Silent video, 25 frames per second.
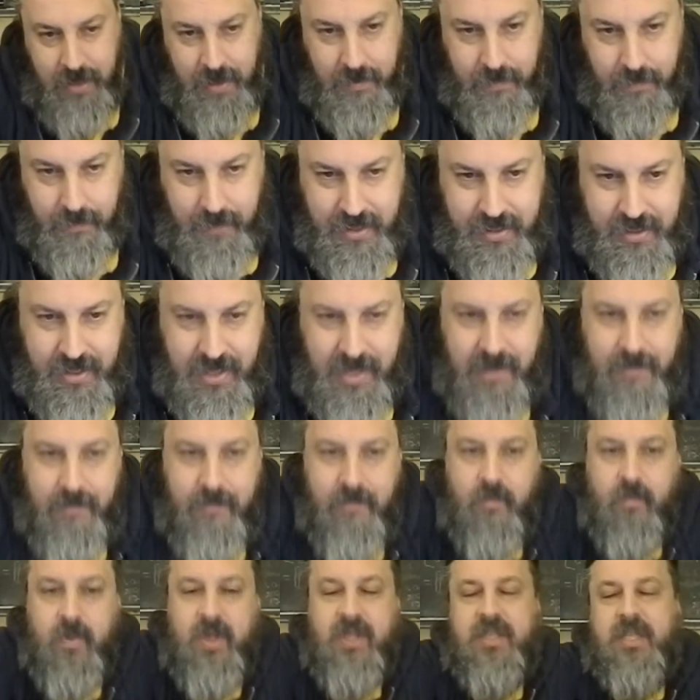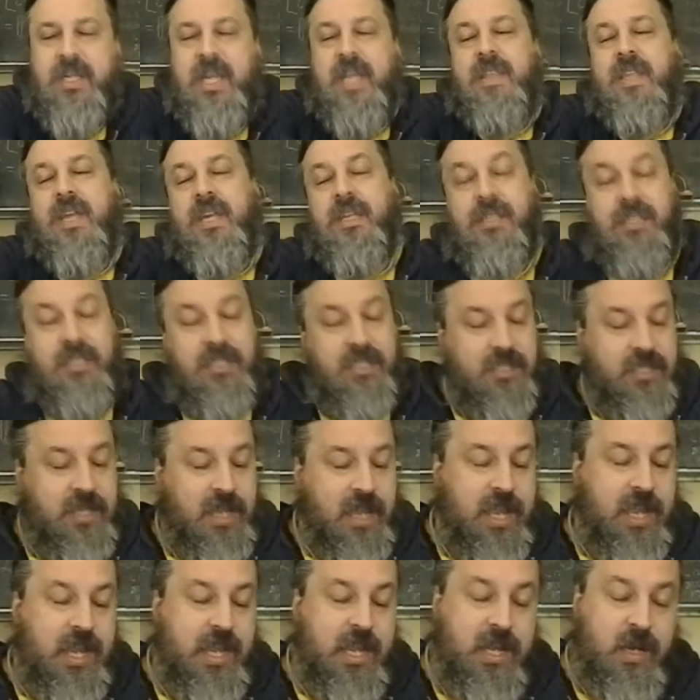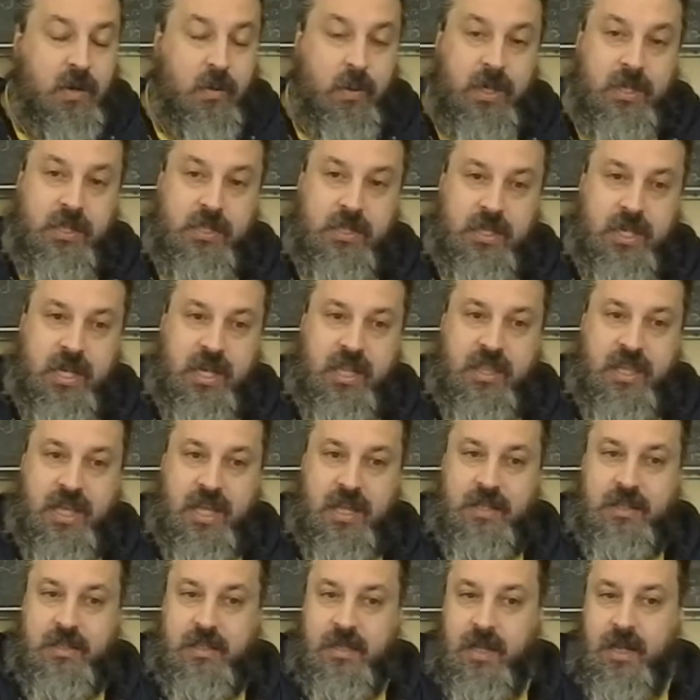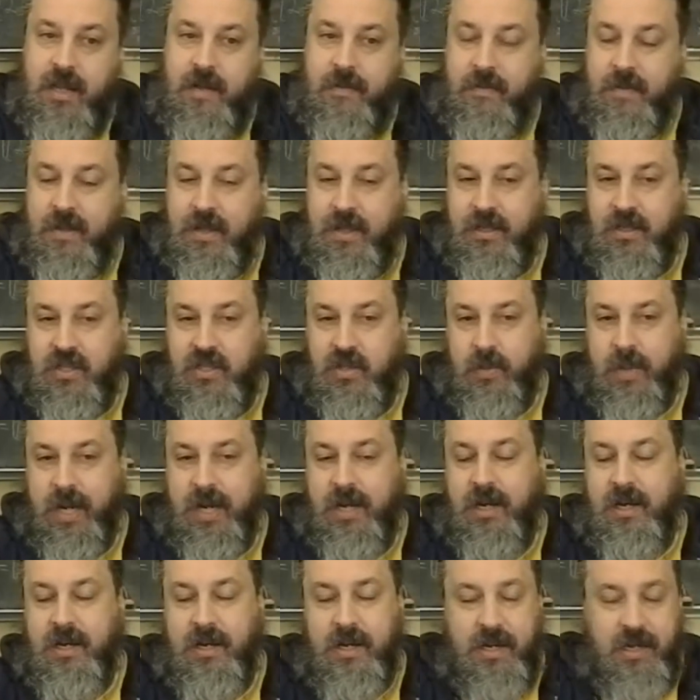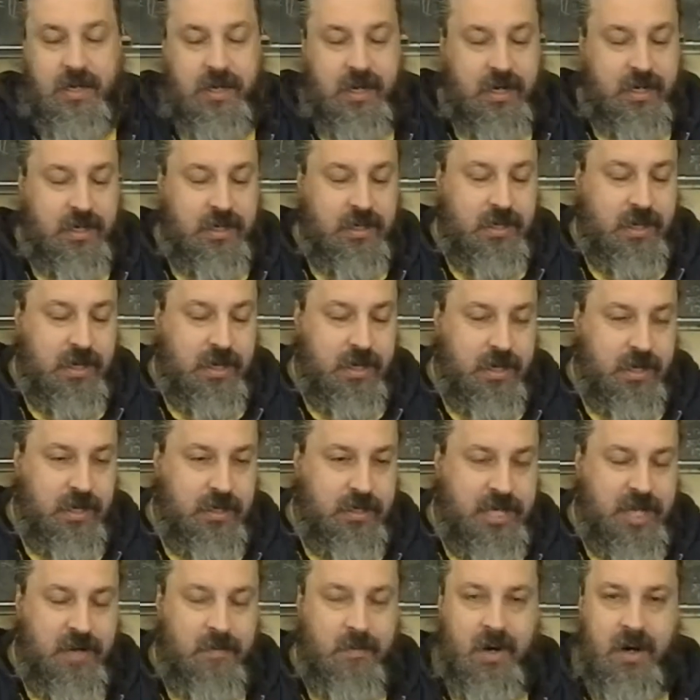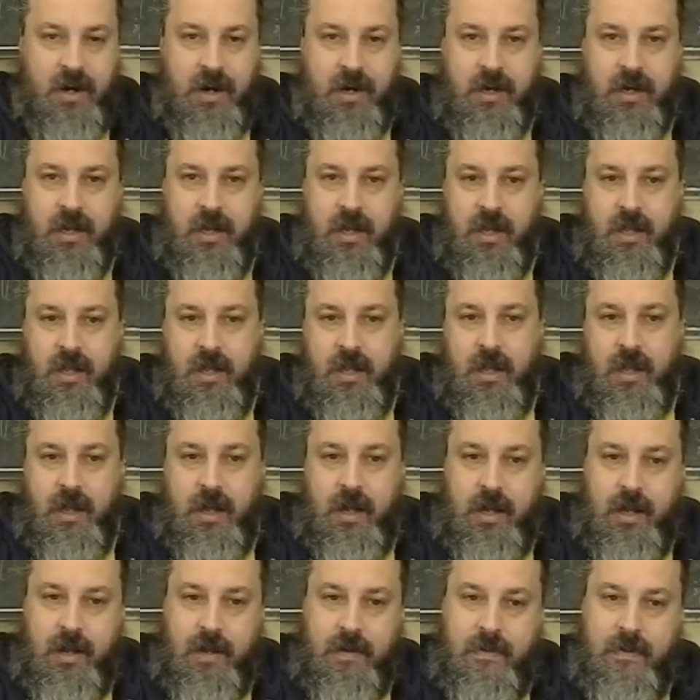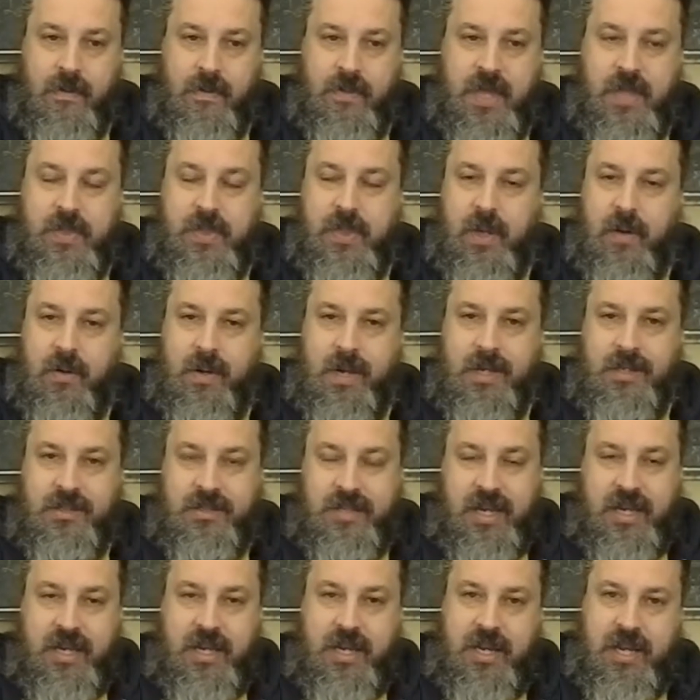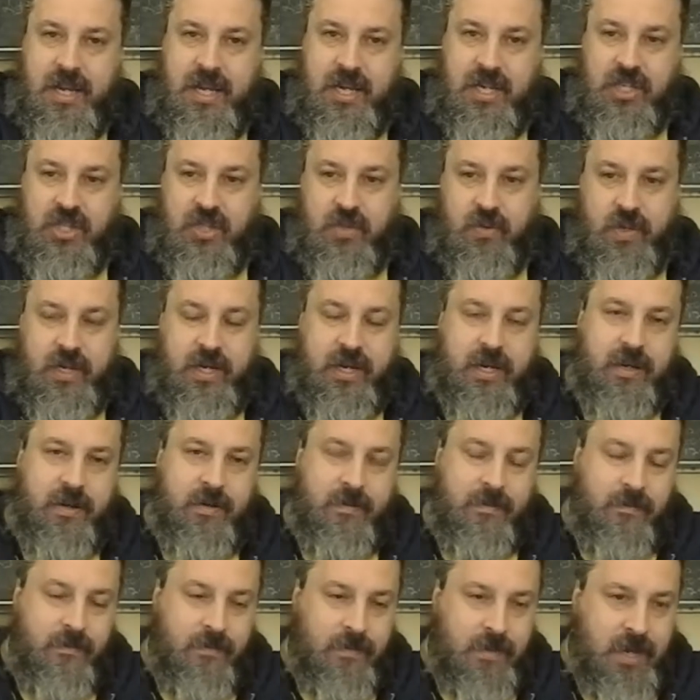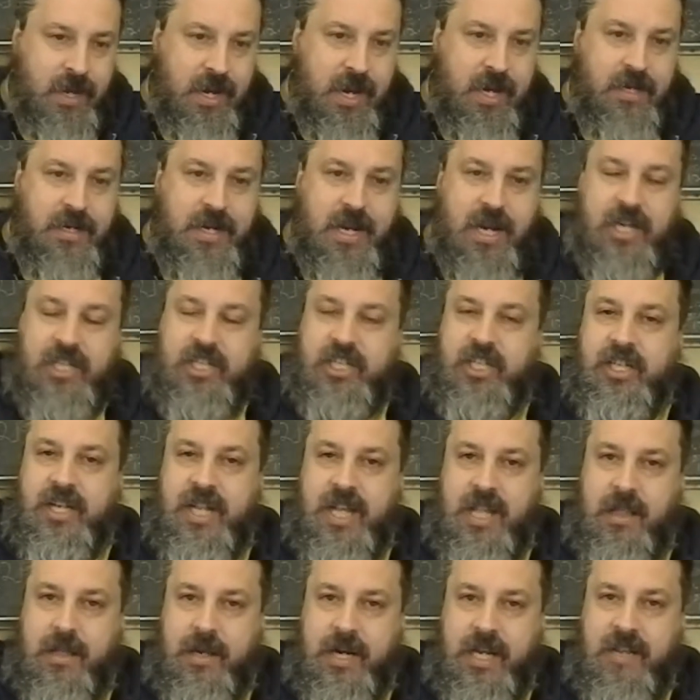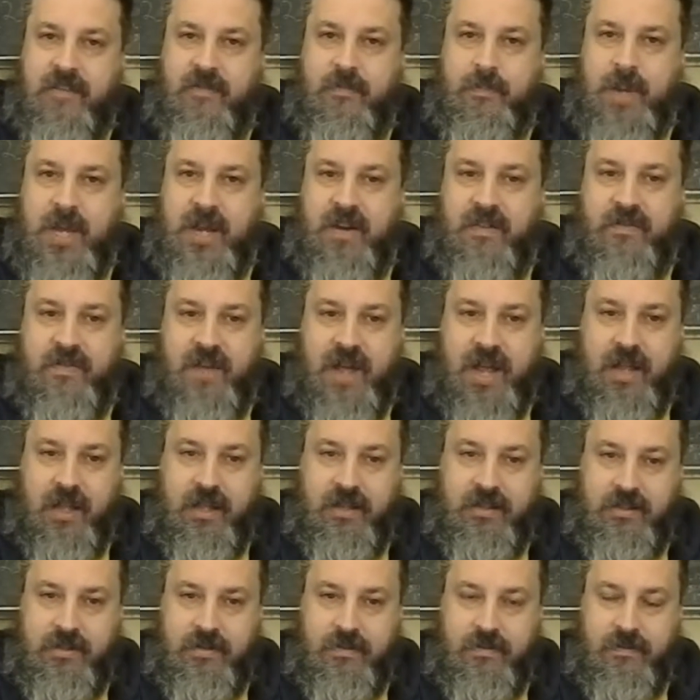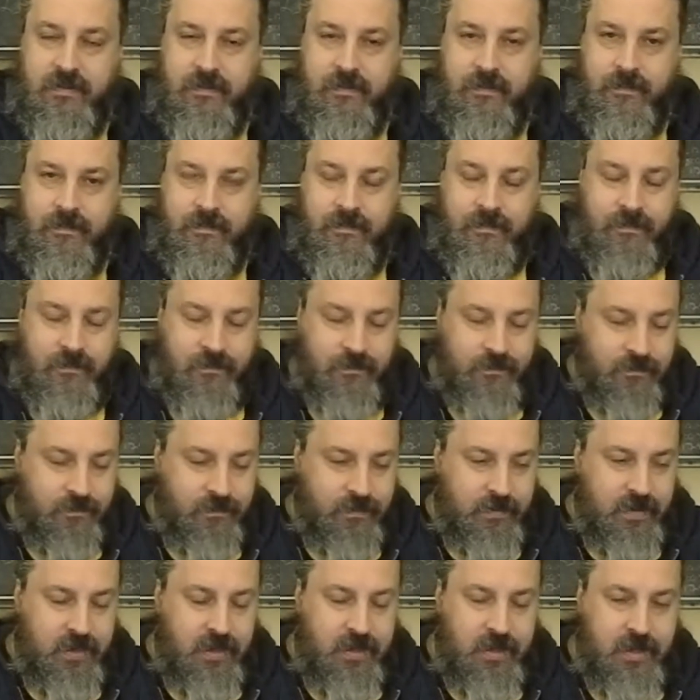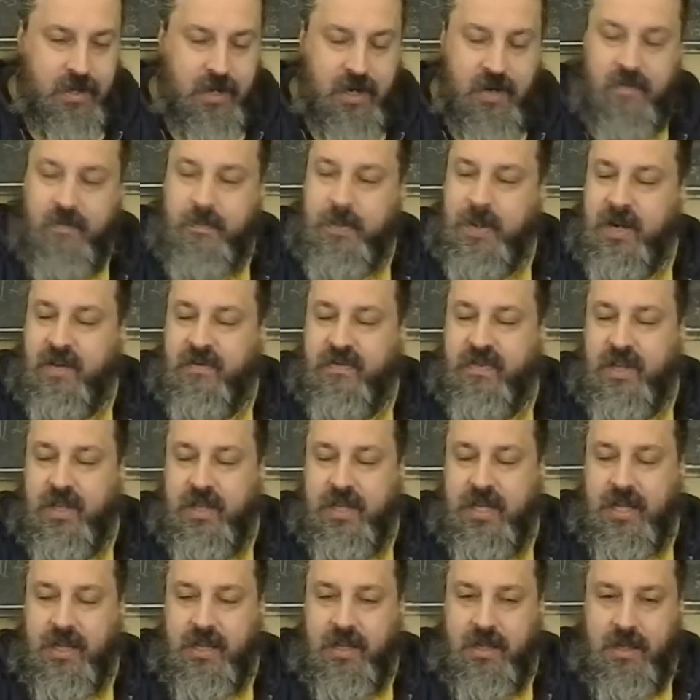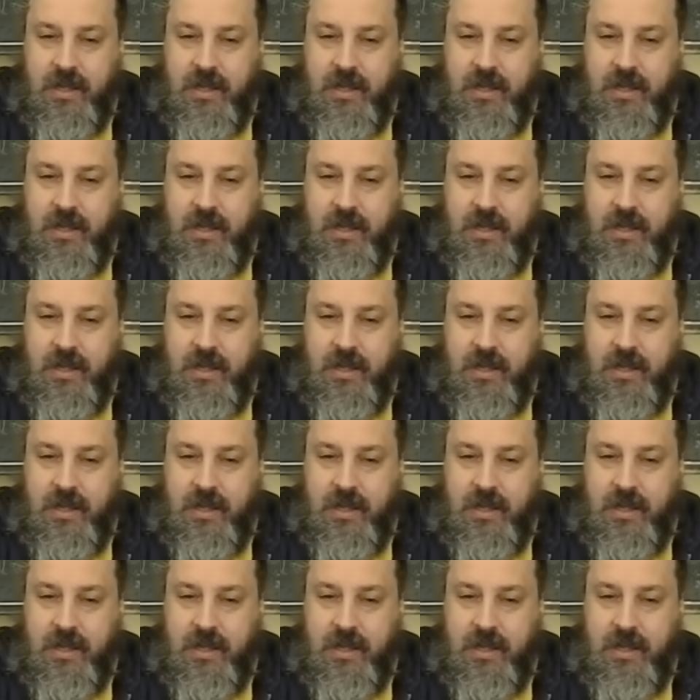But yet, we see this, and we see that in Sweden and in Denmark, that there is a history, a nationality of pedophiles, and of pedophilia.